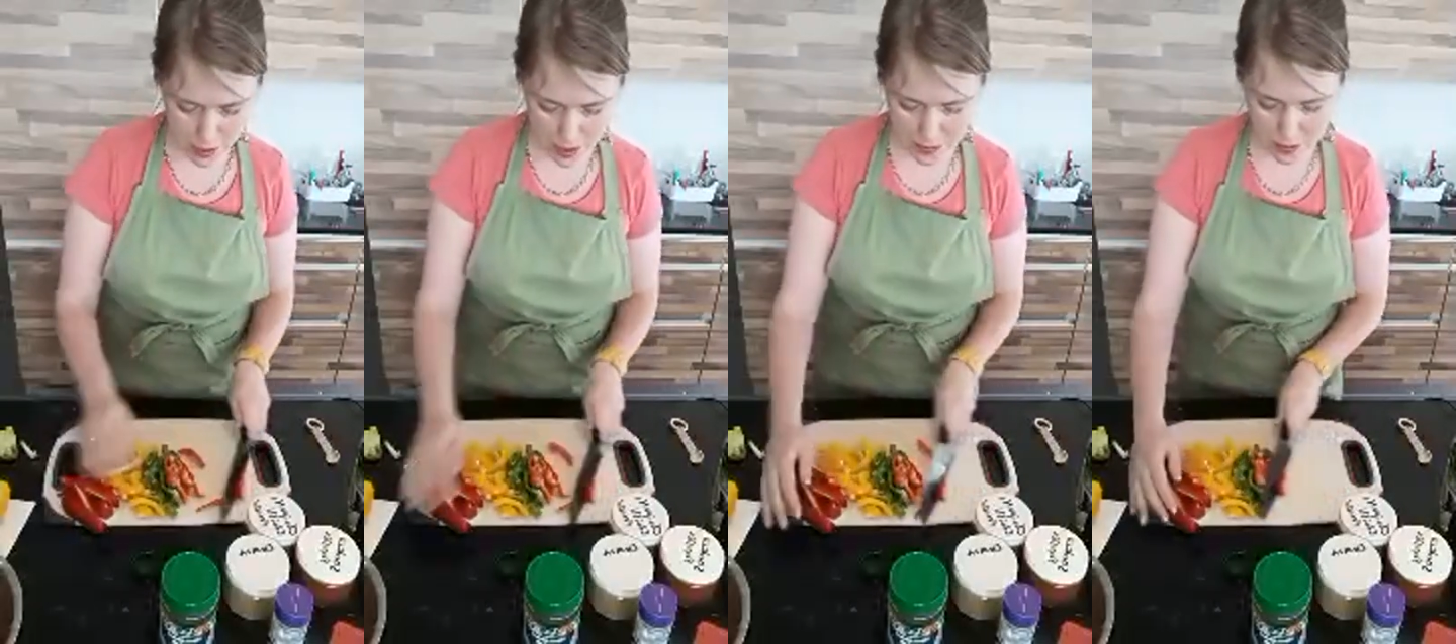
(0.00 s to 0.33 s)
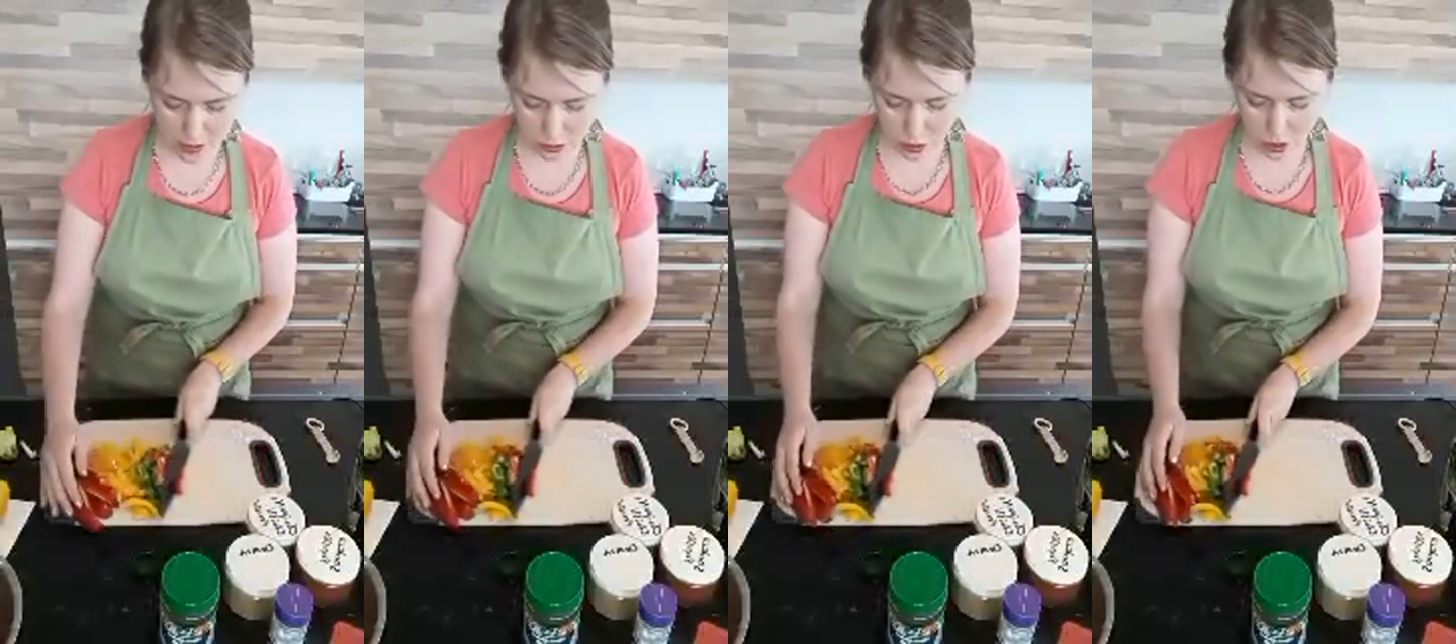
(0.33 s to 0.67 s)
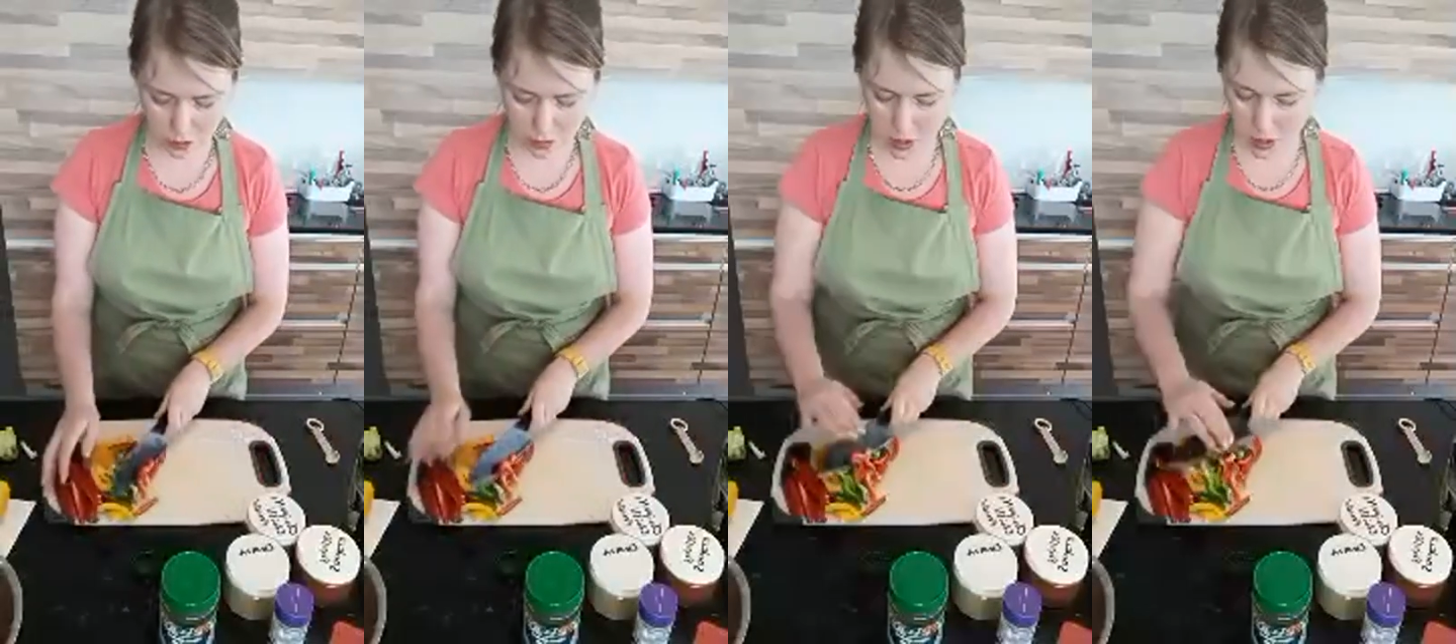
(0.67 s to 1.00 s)
the peppers all
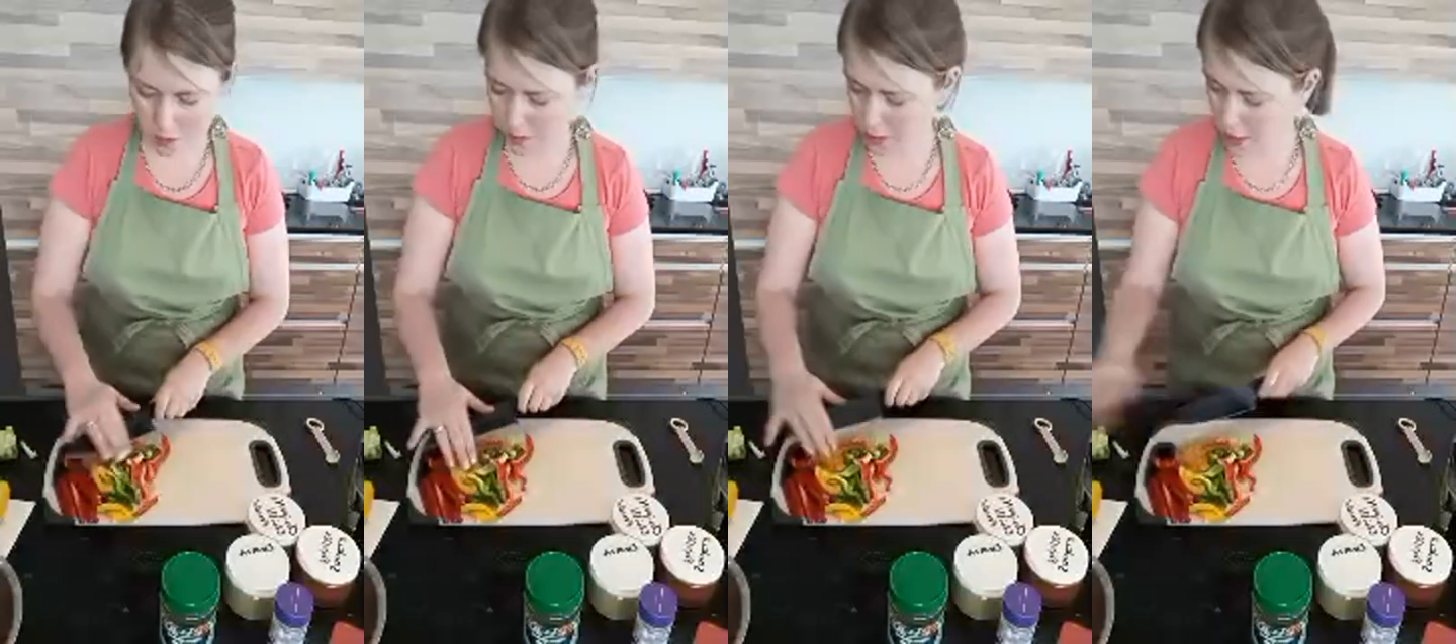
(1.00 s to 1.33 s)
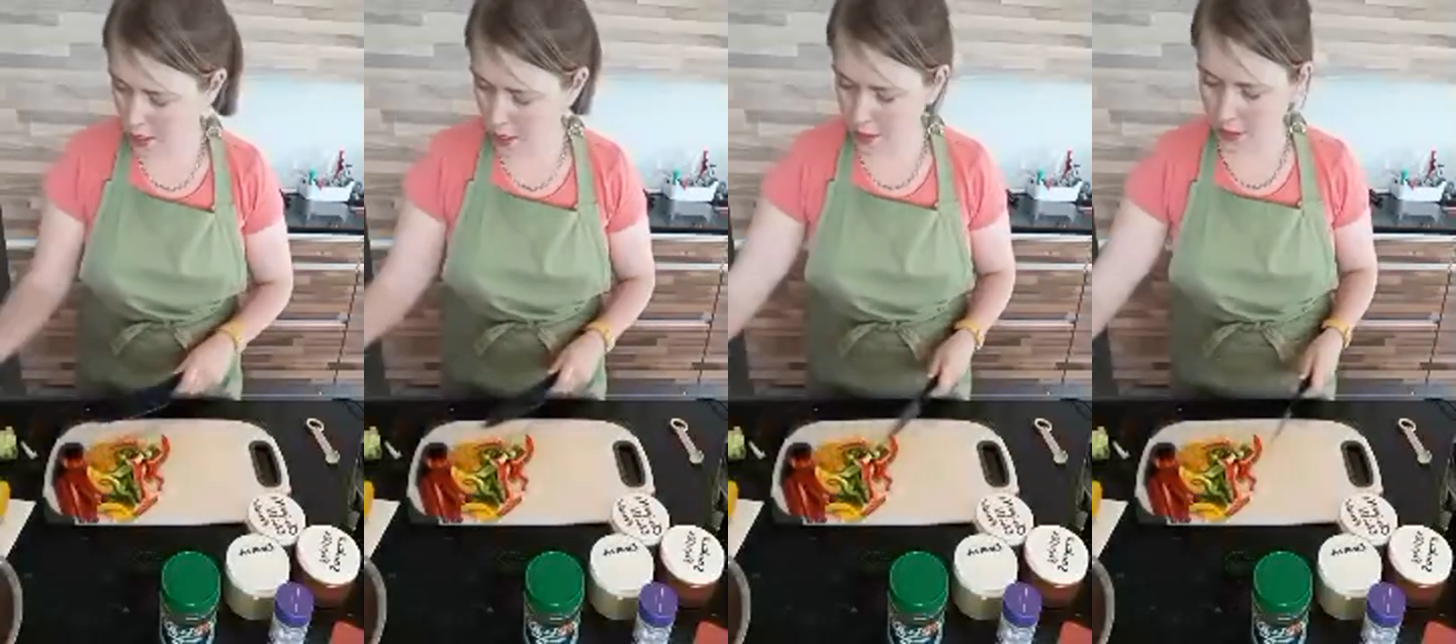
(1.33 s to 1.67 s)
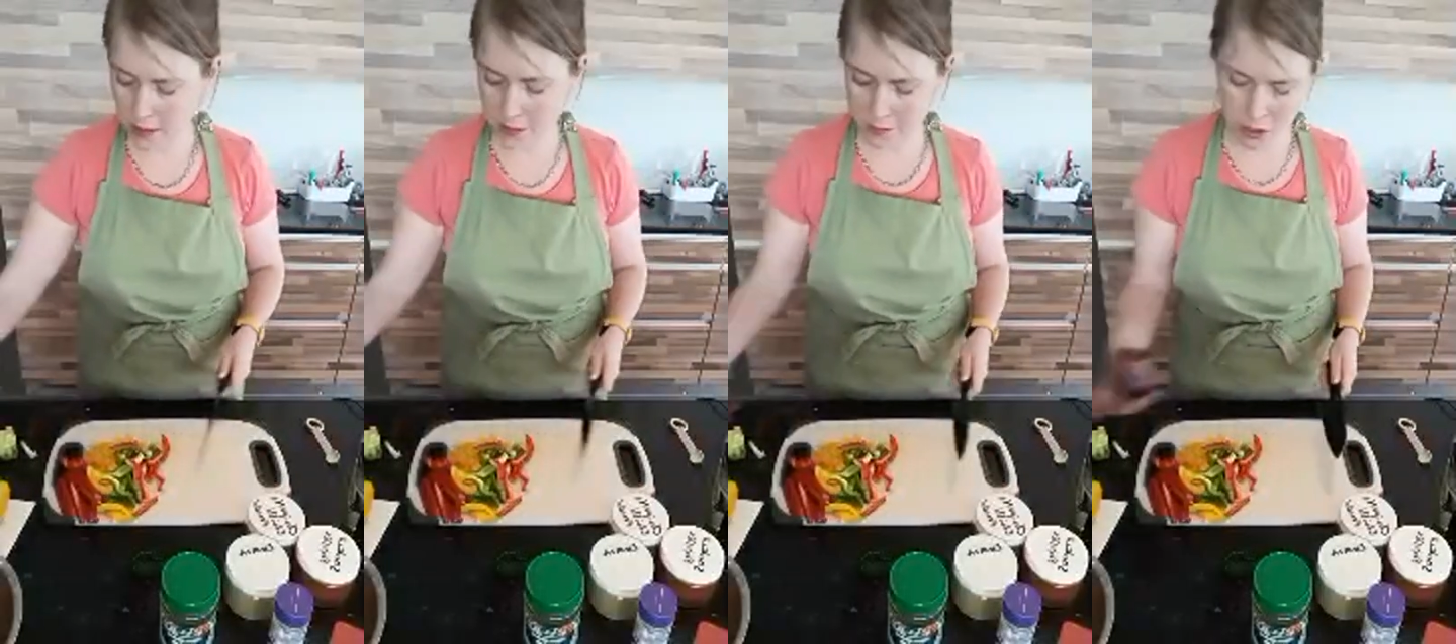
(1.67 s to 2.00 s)
chopped up. And
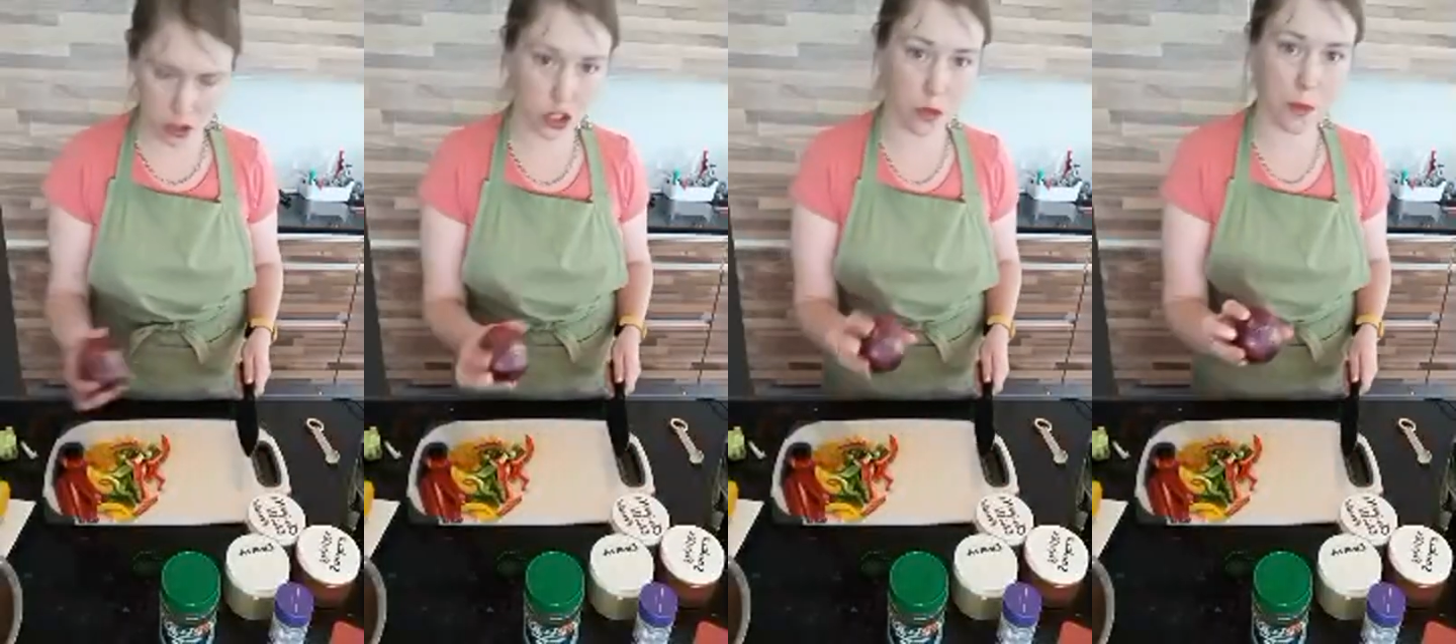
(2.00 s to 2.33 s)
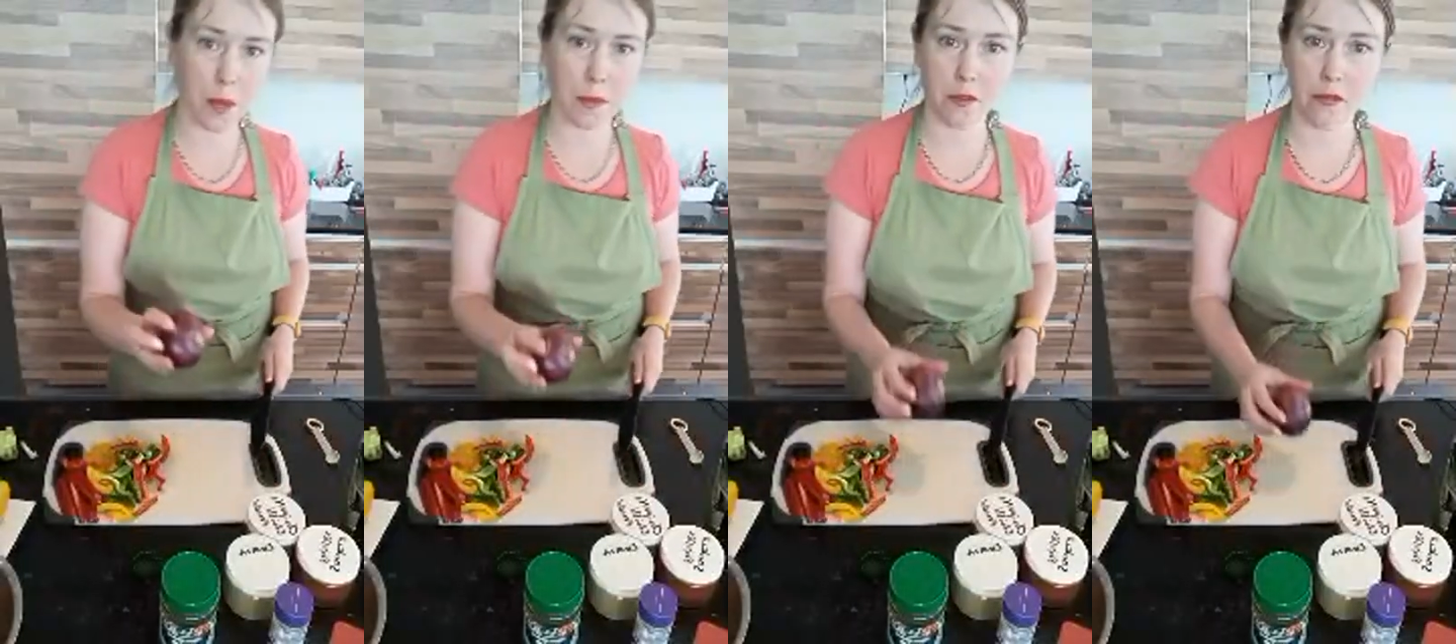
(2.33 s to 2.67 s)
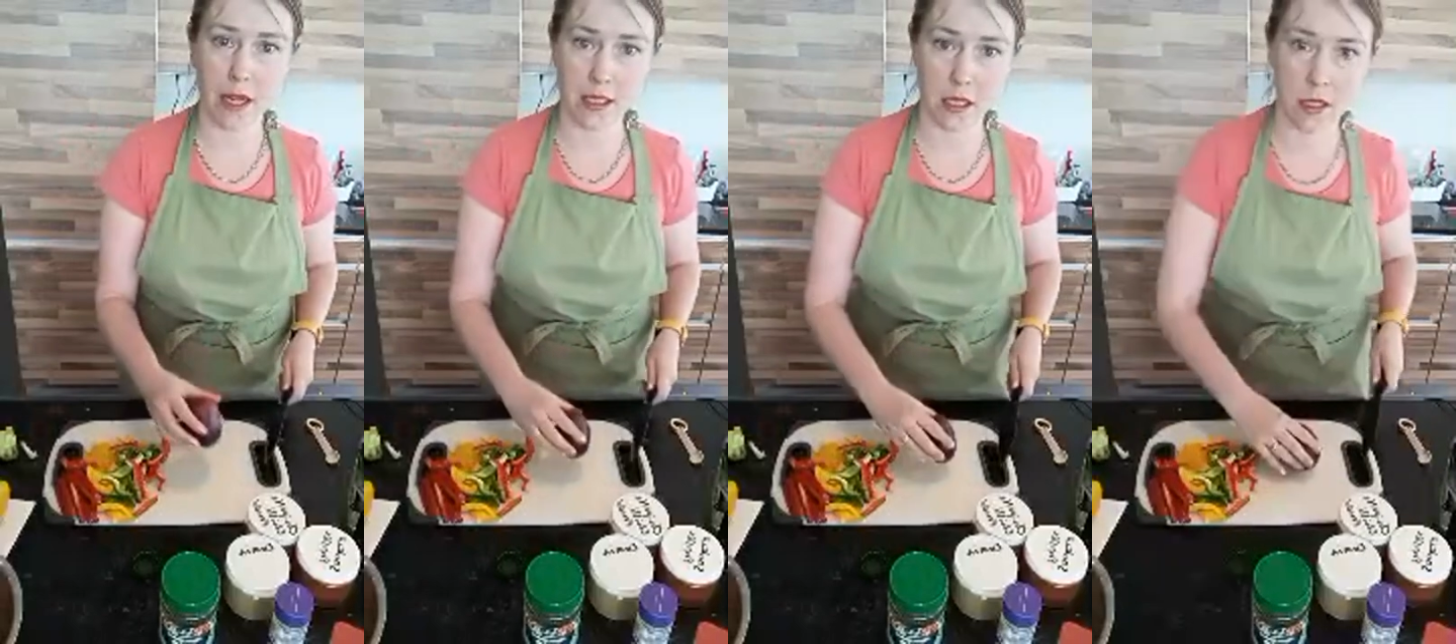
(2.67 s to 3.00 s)
then I'm going to chop up a
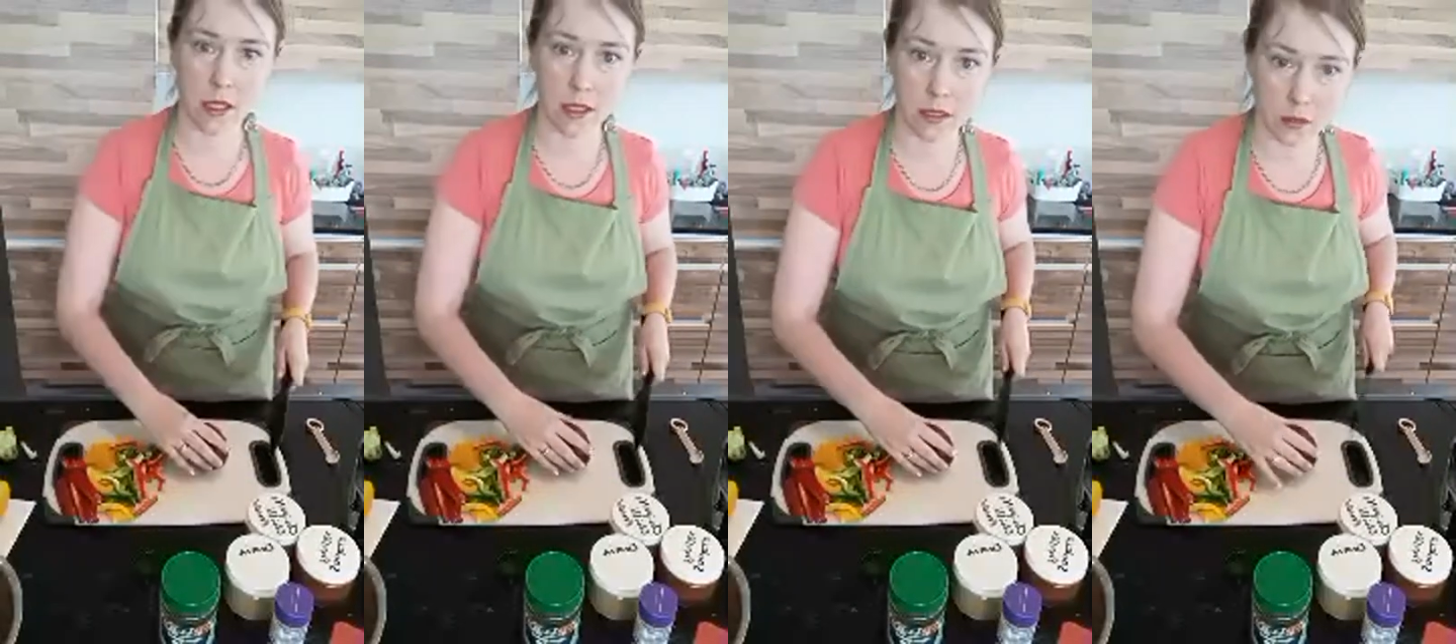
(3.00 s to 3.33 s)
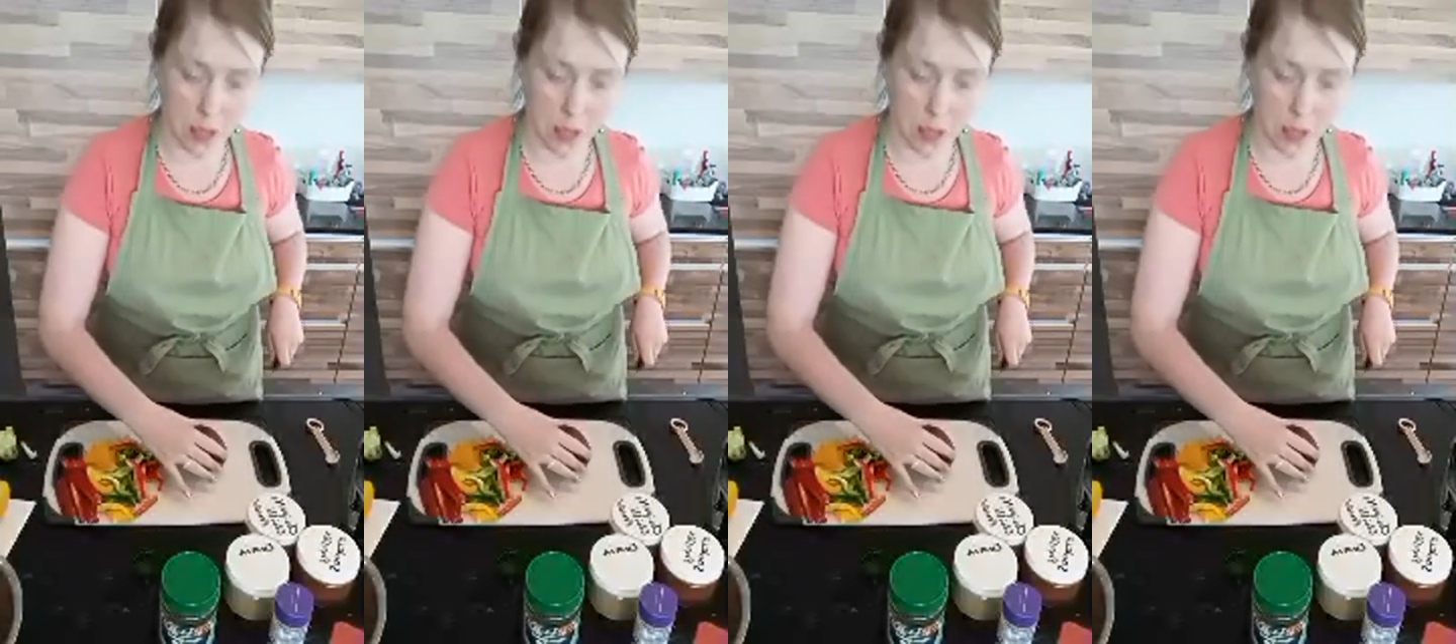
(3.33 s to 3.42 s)
red onion